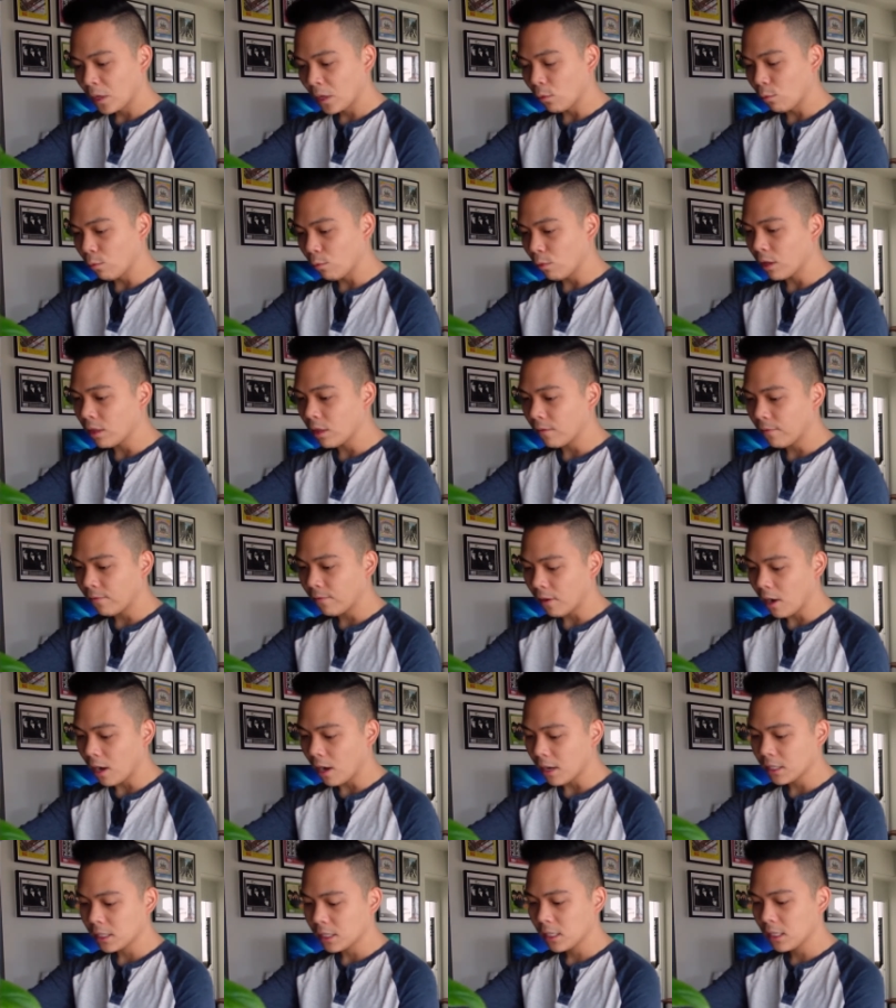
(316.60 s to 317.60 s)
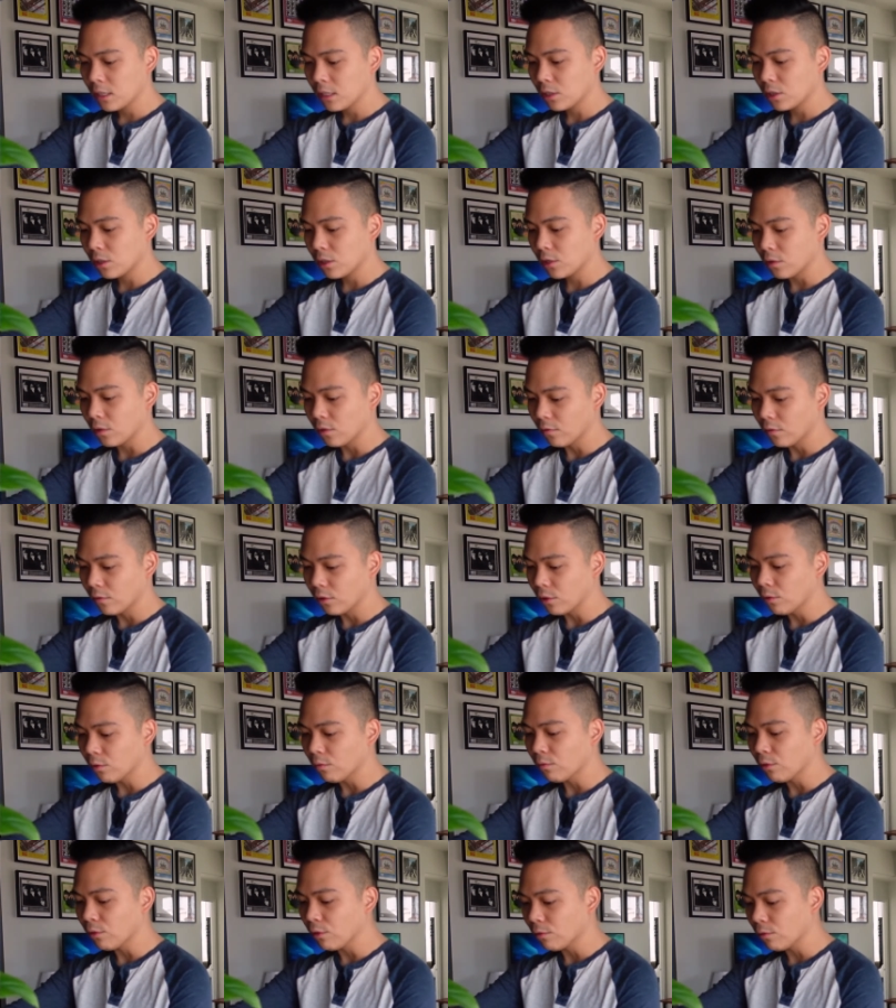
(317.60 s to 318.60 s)
run the faucet just over the
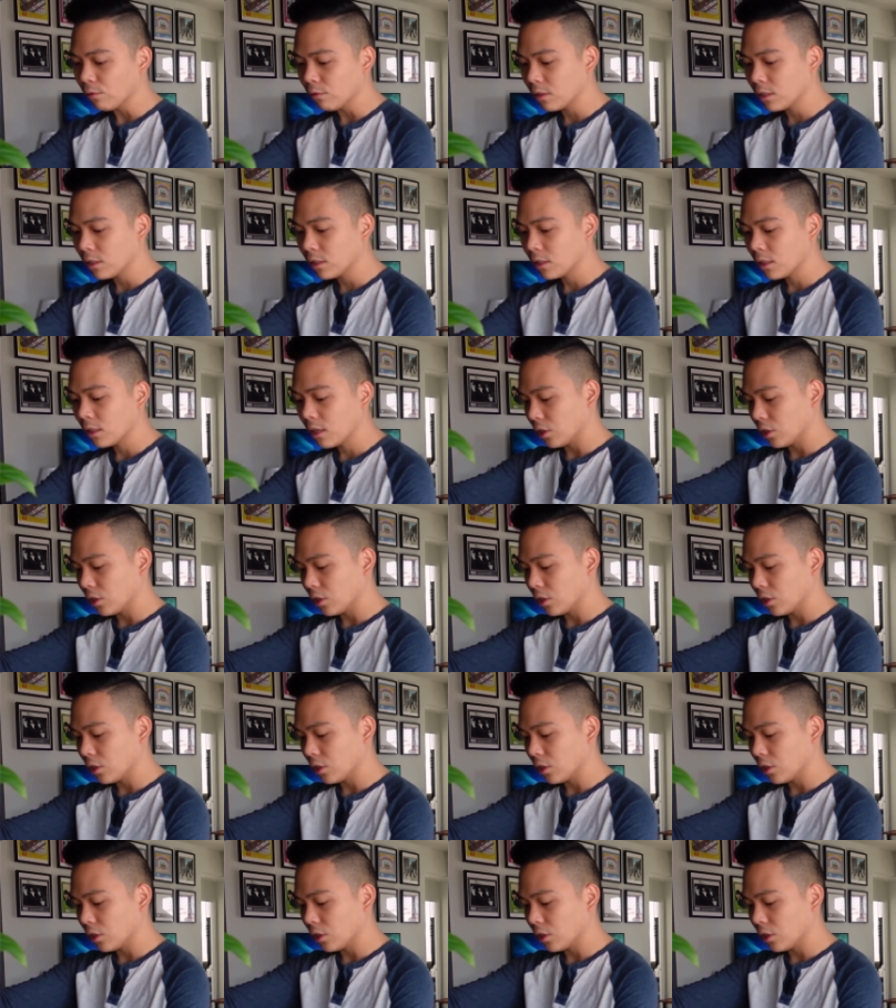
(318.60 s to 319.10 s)
roots